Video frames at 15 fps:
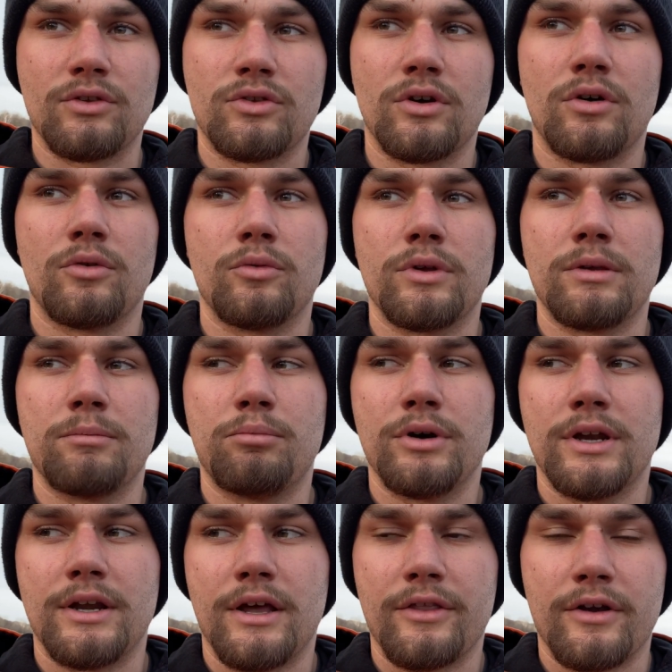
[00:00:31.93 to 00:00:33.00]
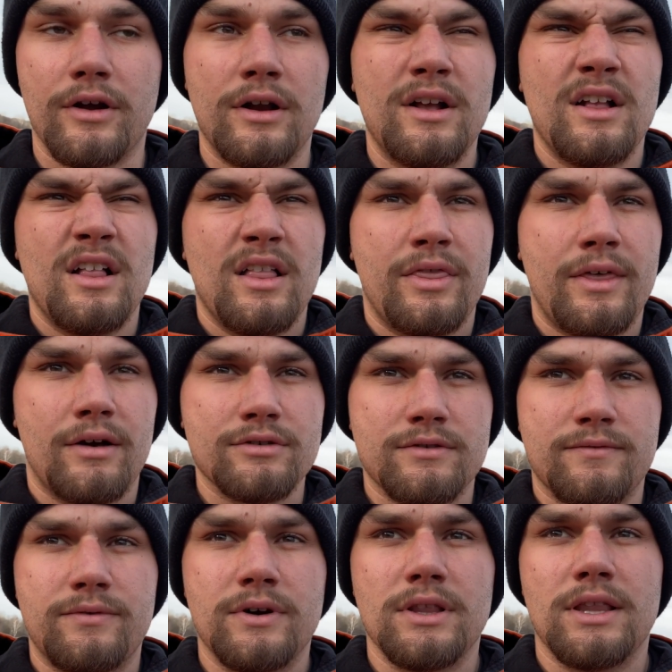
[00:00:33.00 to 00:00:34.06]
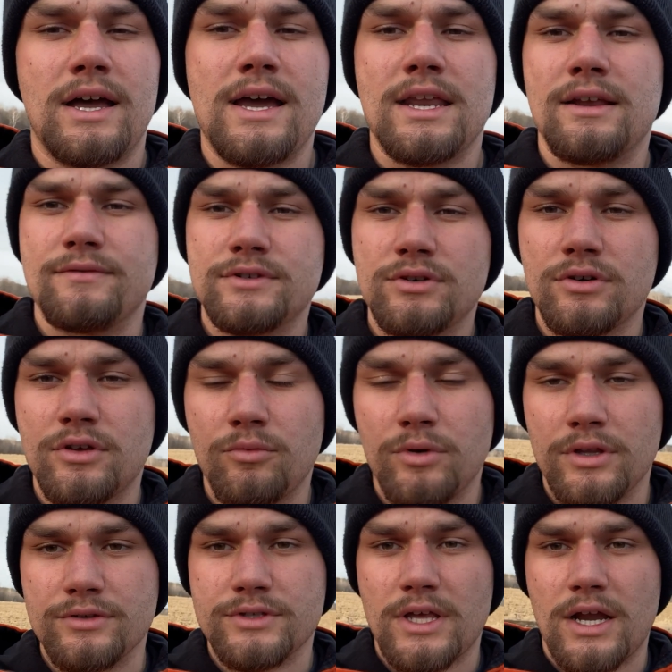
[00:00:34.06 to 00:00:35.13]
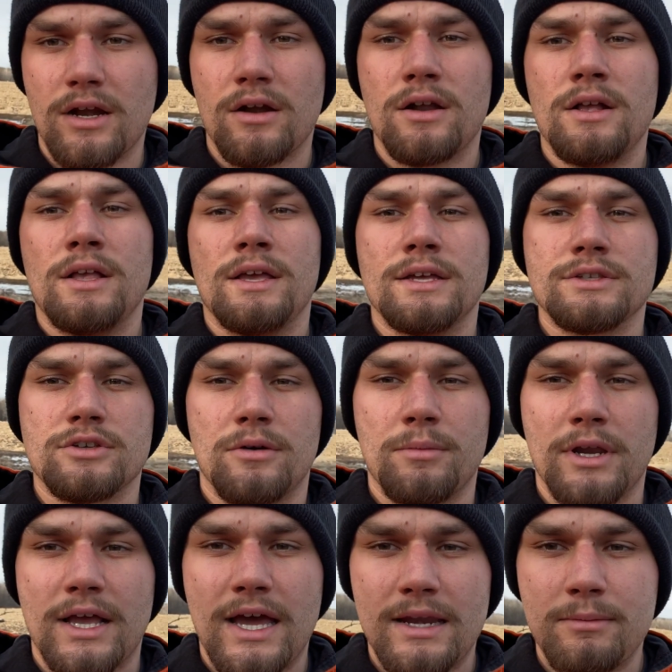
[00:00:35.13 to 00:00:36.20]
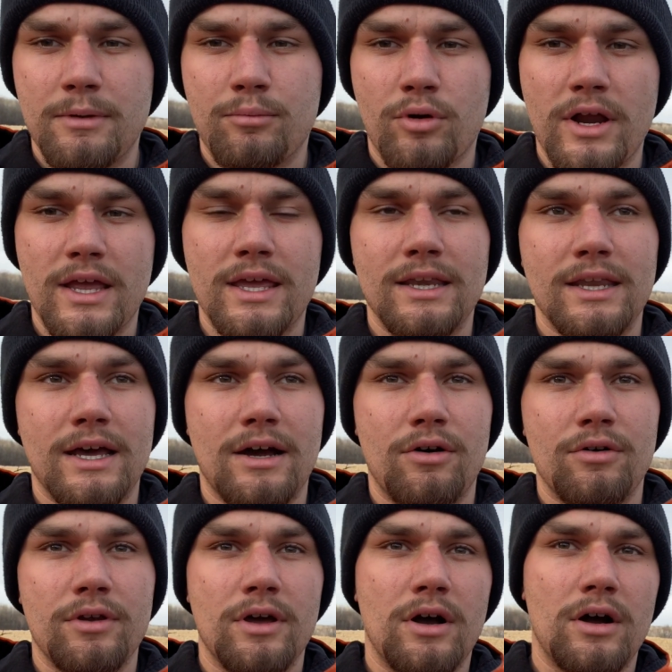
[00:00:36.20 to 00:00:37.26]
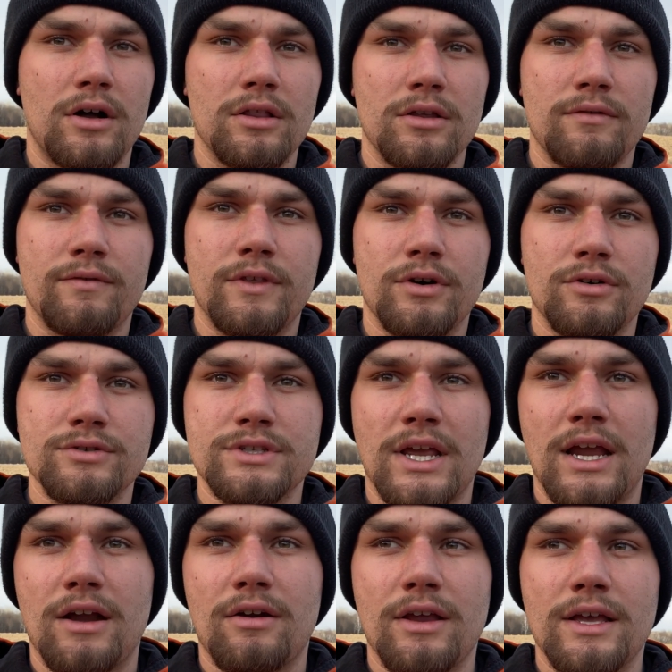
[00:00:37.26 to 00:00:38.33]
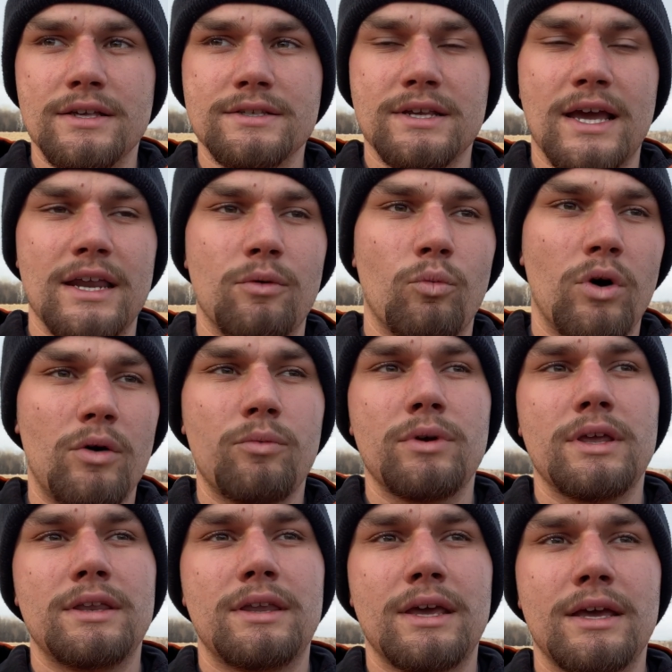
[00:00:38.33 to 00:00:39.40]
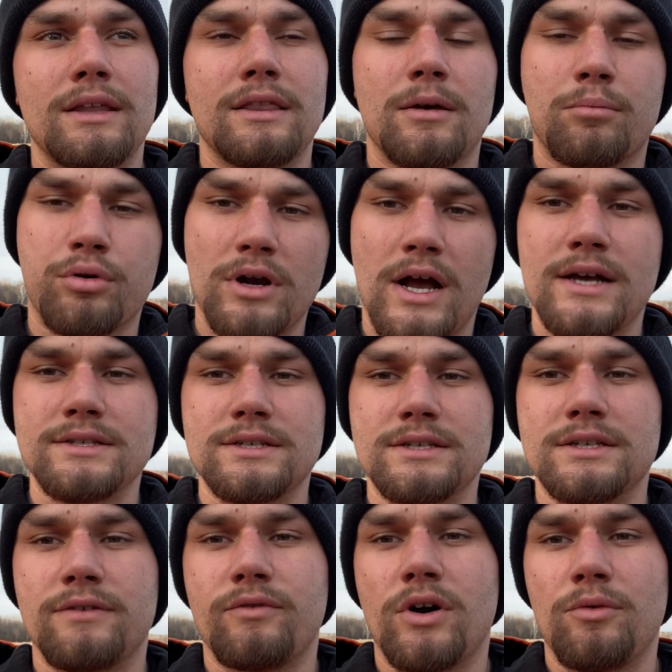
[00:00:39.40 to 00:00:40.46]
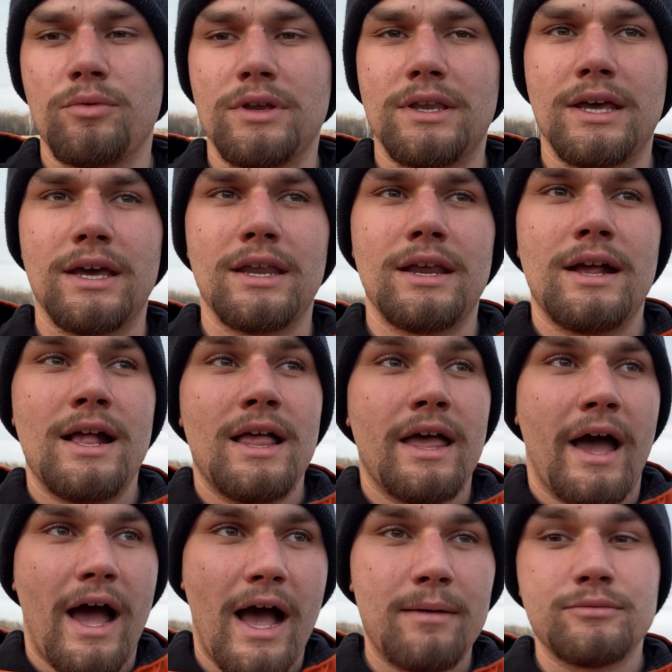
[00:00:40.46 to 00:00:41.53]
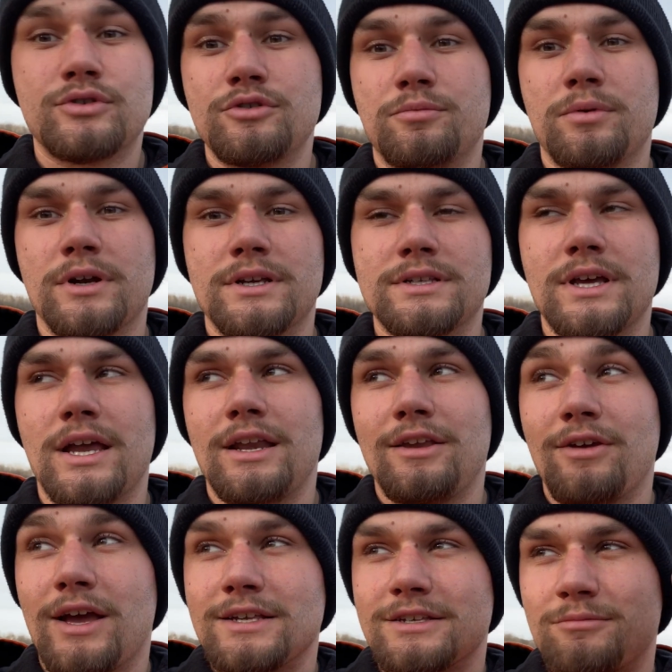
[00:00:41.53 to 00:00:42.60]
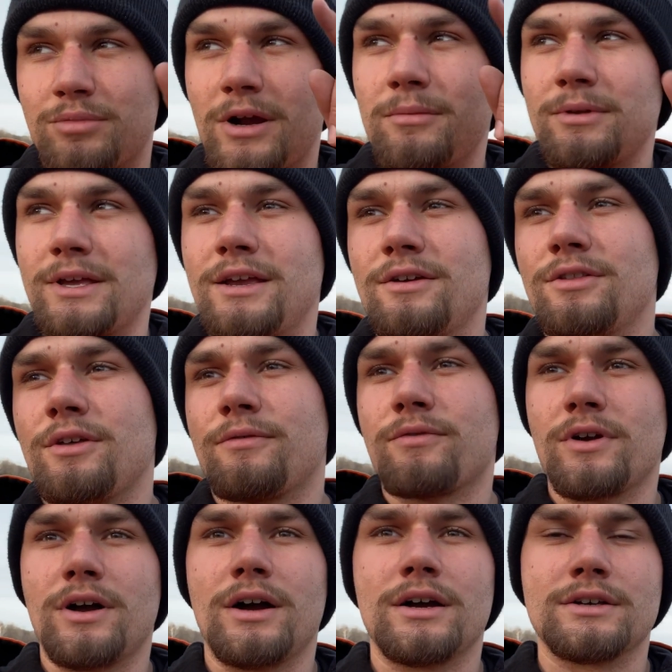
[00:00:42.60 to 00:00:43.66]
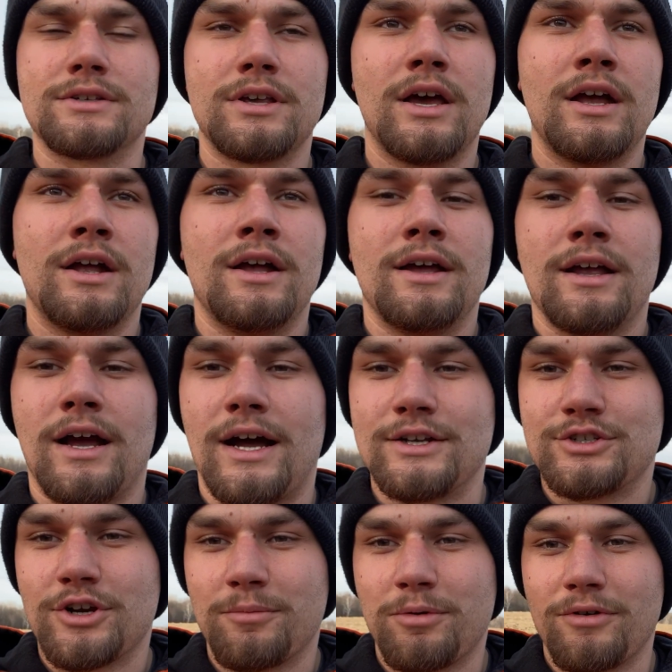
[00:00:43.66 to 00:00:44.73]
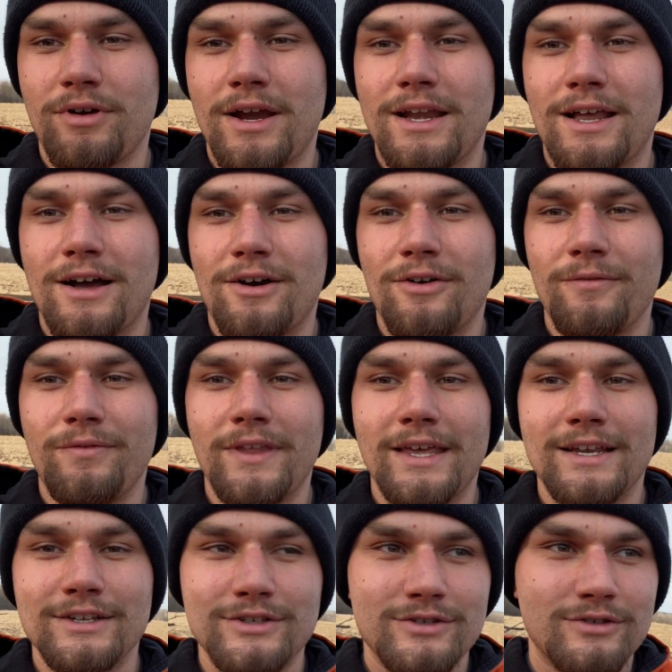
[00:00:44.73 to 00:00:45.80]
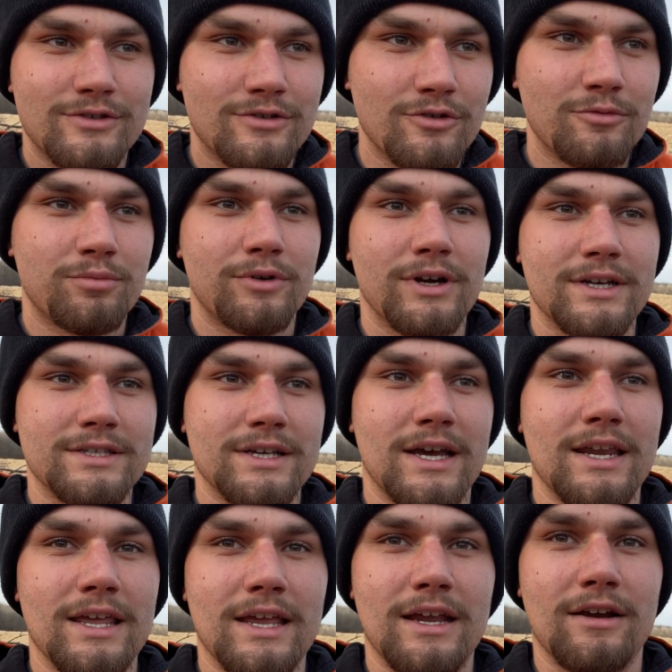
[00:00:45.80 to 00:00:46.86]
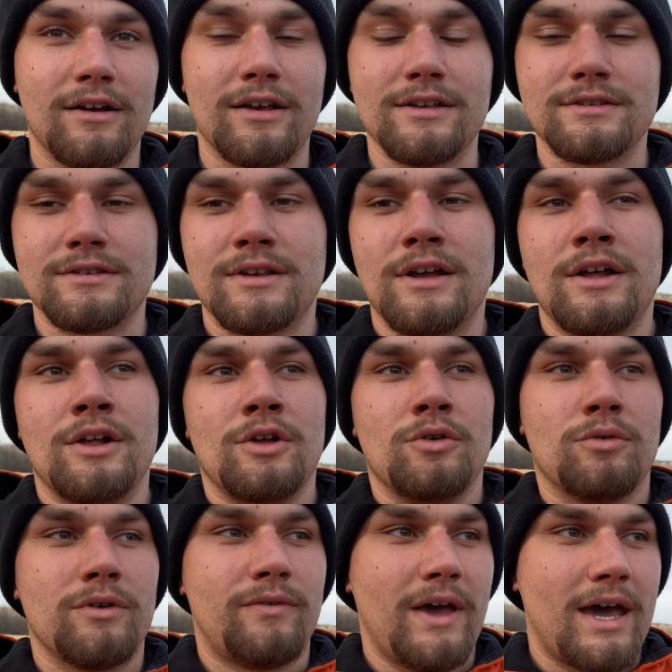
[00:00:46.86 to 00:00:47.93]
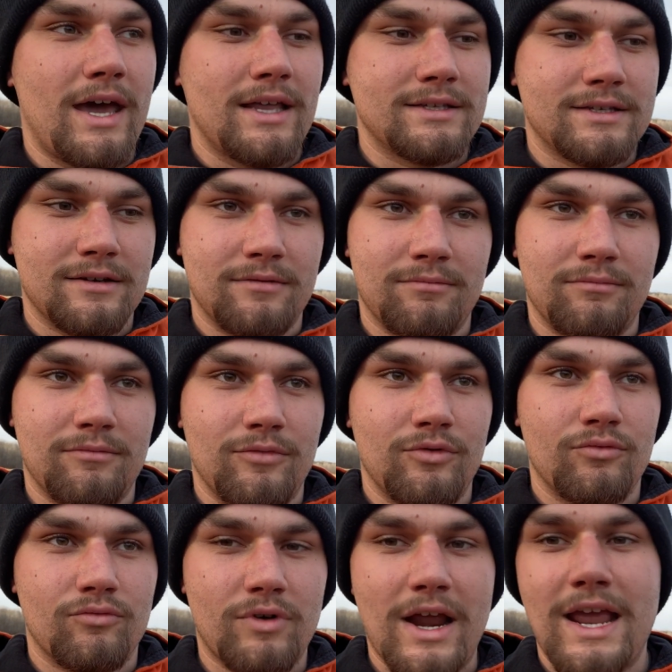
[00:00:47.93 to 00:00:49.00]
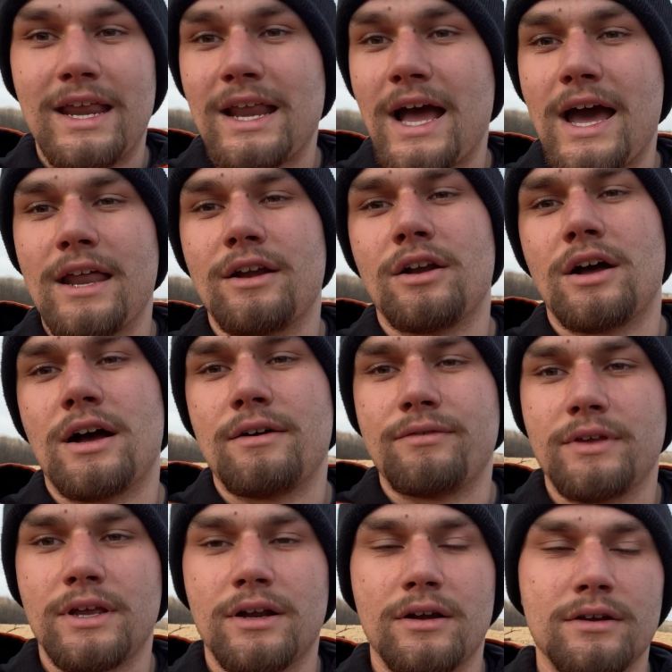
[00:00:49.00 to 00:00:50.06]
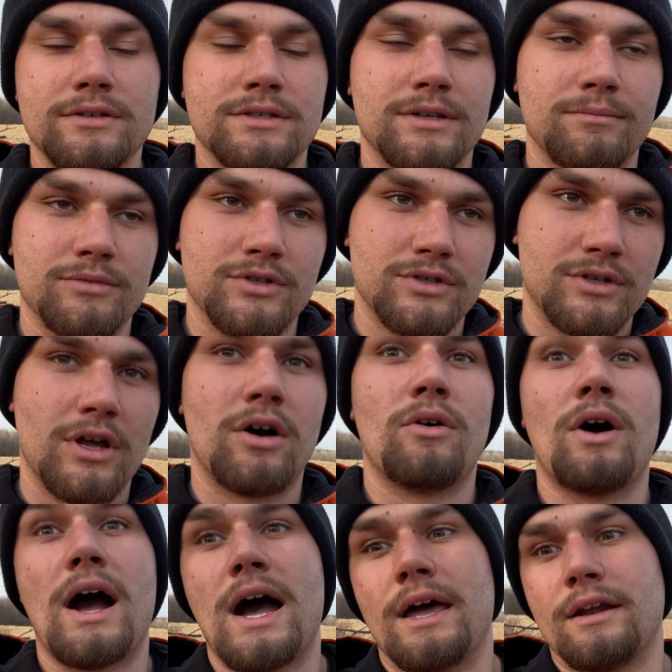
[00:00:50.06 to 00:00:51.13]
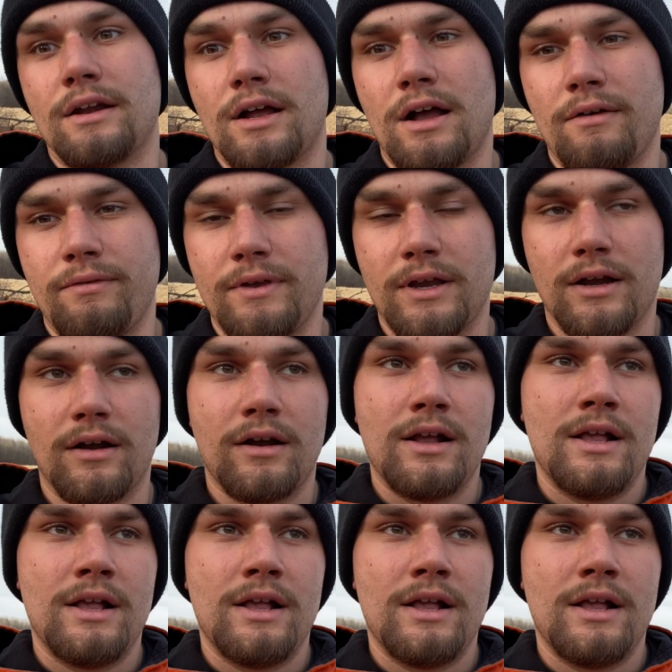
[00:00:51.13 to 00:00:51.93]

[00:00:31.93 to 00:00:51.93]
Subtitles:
So we put another 1,000-foot line of Silky Willows there. And so I'm going to kind of be breaking down all of those areas, kind of what we did, the process of what we did. I'm super excited. You guys can probably hear the frogs chirping right now. It is super exciting here because we've had some rain on and off here, some snow on and off here.